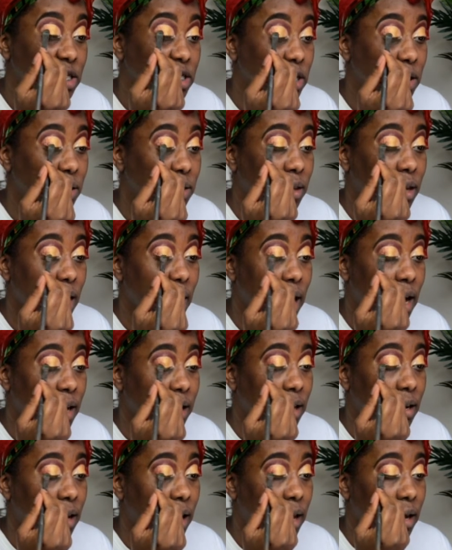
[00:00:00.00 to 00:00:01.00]
so that I
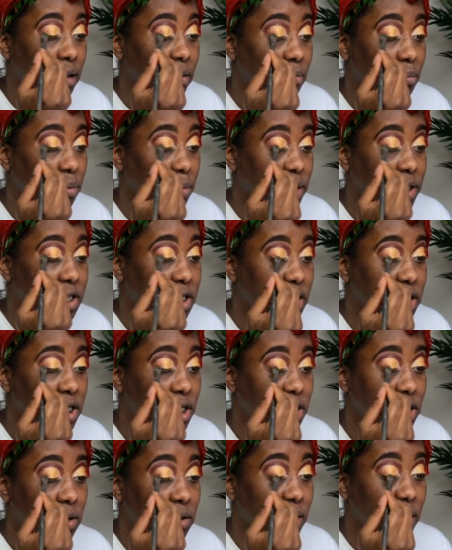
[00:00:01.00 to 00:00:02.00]
can like brush
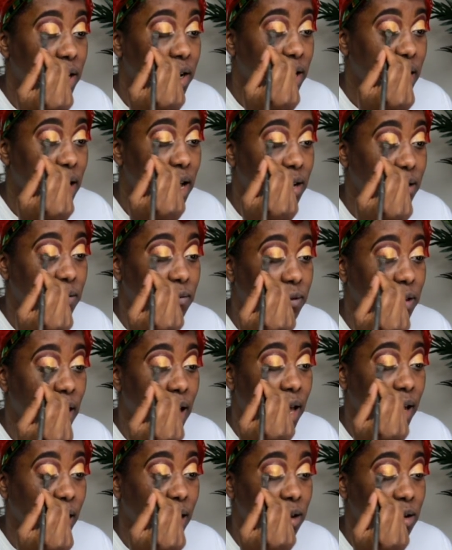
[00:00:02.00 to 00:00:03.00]
it so that it kind of
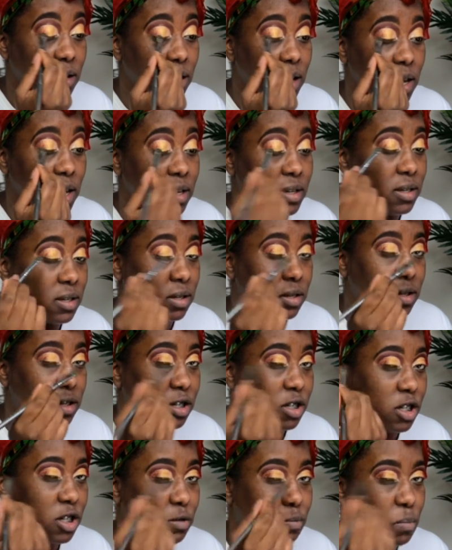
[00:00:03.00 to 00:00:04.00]
like is a
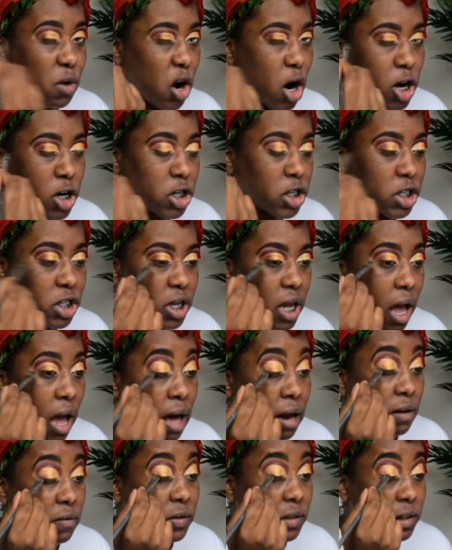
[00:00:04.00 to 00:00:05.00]
sparse
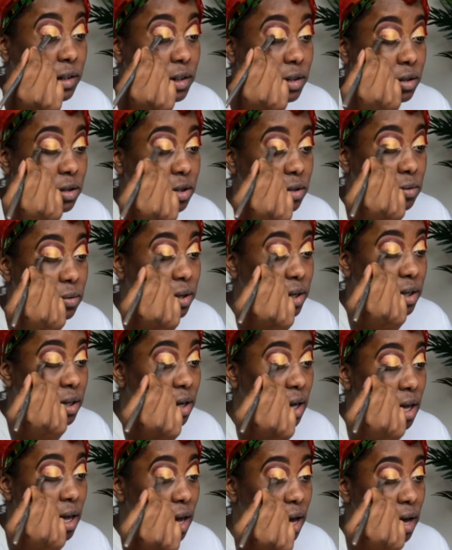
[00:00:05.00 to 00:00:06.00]
kind of look to it.
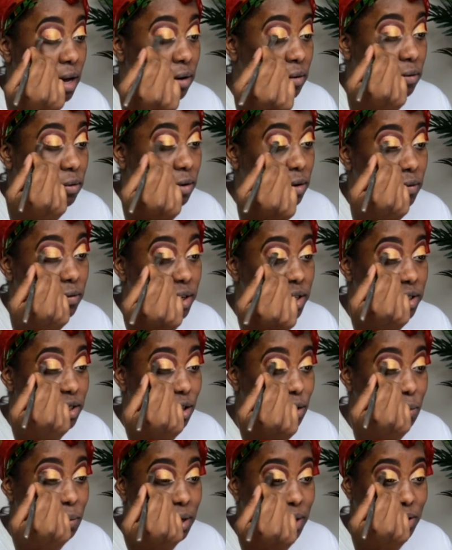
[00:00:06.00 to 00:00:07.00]
I don't know if that's
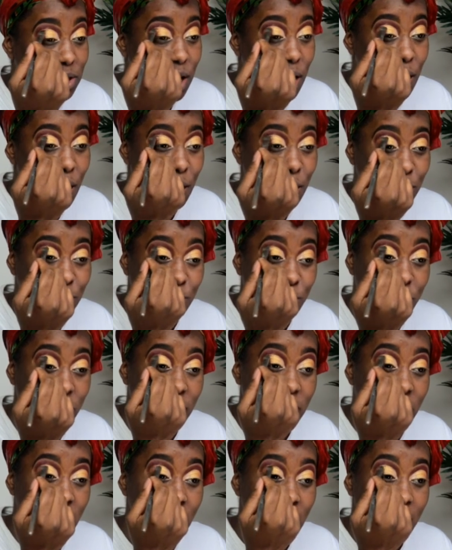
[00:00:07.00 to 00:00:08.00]
the correct terms,
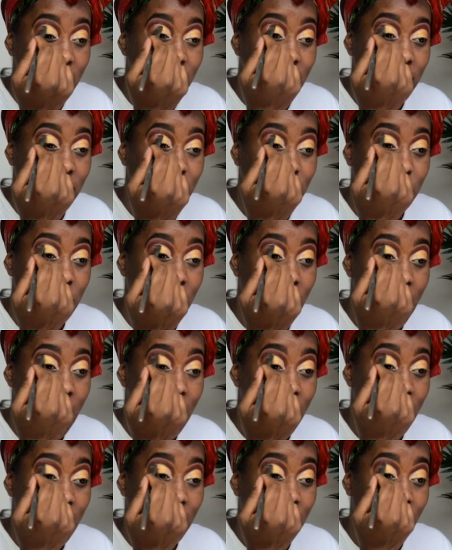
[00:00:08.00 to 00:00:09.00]
but that's what
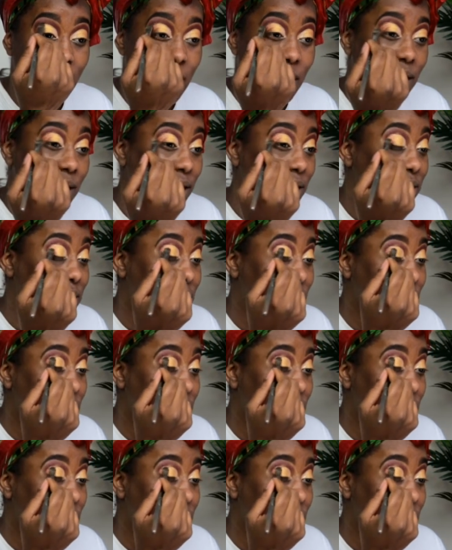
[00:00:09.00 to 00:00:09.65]
I like to